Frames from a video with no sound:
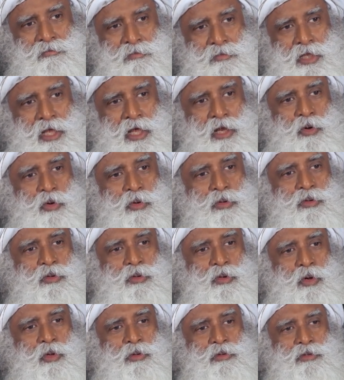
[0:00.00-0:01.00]
their own
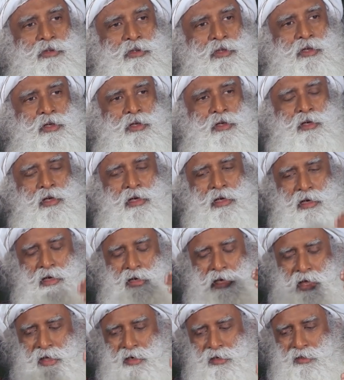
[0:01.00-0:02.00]
growth,
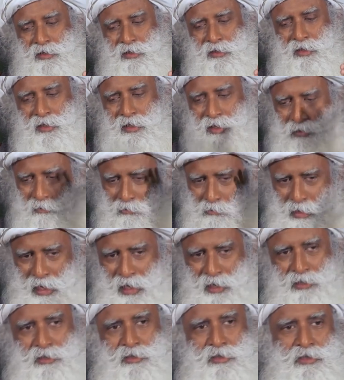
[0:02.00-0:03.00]
clarity and
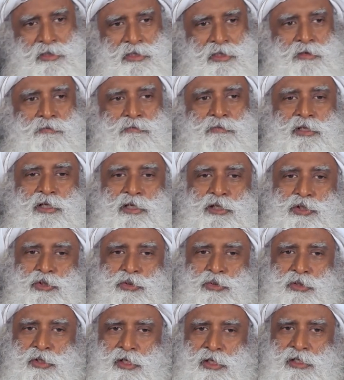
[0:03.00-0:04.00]
balance. If these
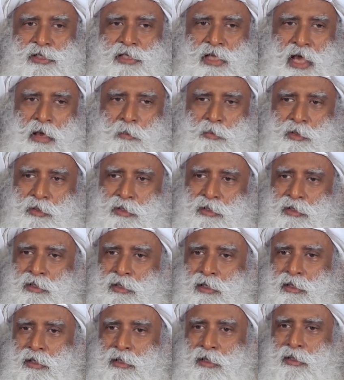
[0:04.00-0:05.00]
two things happen,
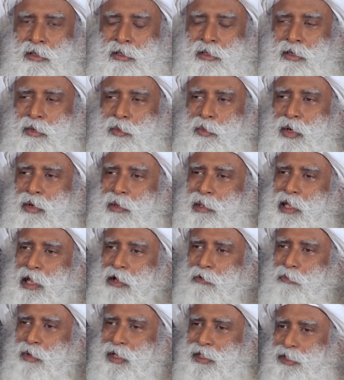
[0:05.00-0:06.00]
we will
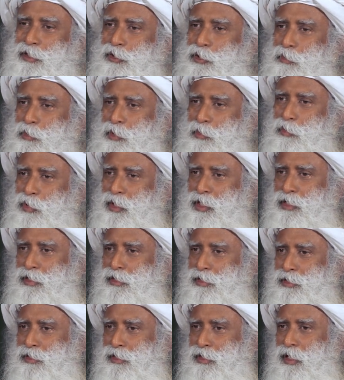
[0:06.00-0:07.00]
have better human
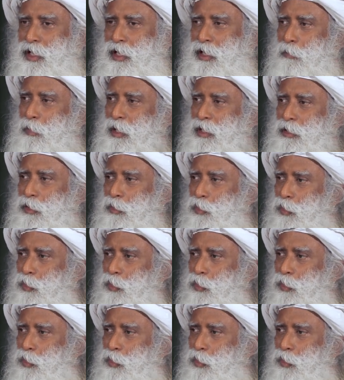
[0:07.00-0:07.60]
beings and a better